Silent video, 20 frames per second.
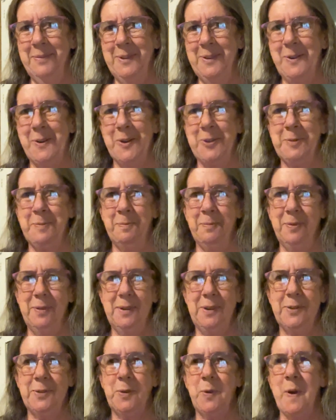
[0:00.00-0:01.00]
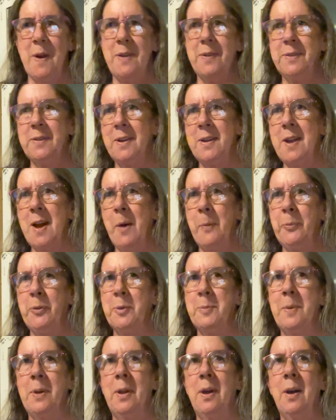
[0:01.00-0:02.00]
Plus, this grandson helps
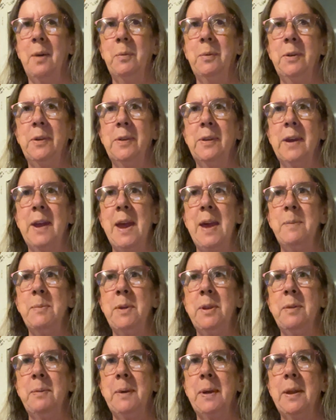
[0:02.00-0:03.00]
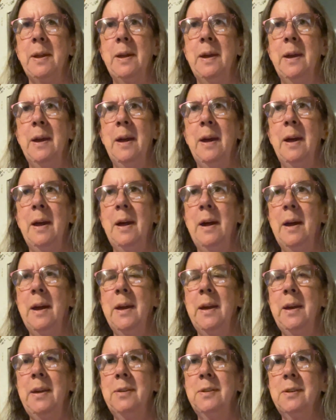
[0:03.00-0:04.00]
him a lot with his gaming, but
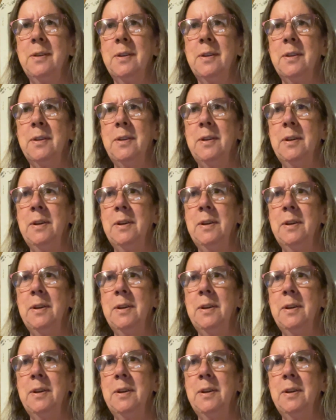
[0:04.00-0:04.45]
he's good.